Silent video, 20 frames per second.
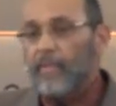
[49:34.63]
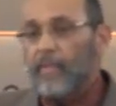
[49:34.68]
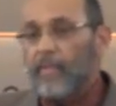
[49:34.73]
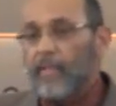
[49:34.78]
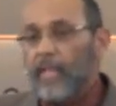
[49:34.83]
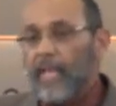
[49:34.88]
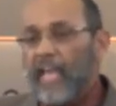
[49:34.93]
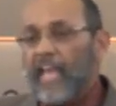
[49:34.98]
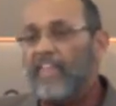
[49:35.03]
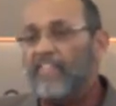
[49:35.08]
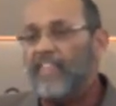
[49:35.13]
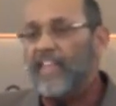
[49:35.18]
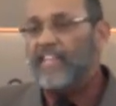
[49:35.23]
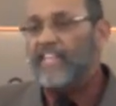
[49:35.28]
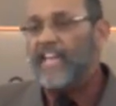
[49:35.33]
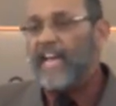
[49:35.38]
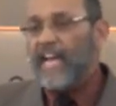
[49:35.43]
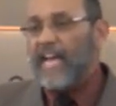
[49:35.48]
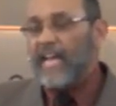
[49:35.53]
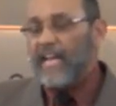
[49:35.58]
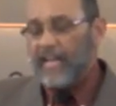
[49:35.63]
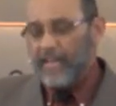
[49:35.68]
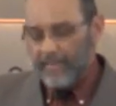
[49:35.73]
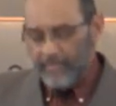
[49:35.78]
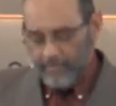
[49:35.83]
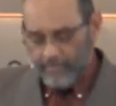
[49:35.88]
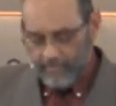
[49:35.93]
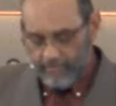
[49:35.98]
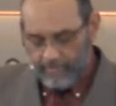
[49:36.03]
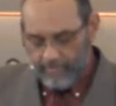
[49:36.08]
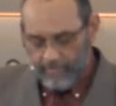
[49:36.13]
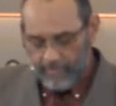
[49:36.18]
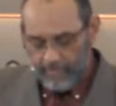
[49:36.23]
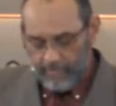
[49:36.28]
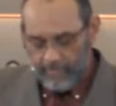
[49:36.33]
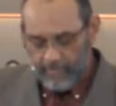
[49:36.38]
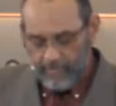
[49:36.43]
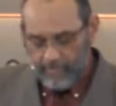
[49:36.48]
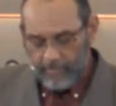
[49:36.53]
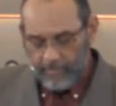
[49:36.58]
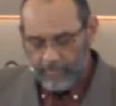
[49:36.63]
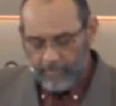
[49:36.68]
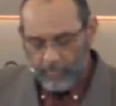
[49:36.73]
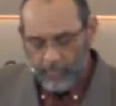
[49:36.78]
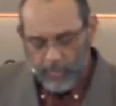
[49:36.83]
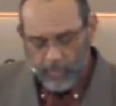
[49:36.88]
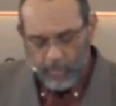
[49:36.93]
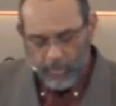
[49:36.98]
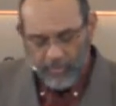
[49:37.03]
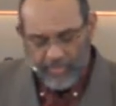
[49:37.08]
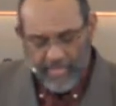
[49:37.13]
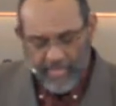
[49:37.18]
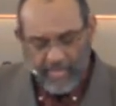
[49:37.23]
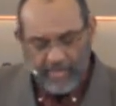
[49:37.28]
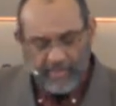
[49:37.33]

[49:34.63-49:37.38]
And they died. Brutal deaths.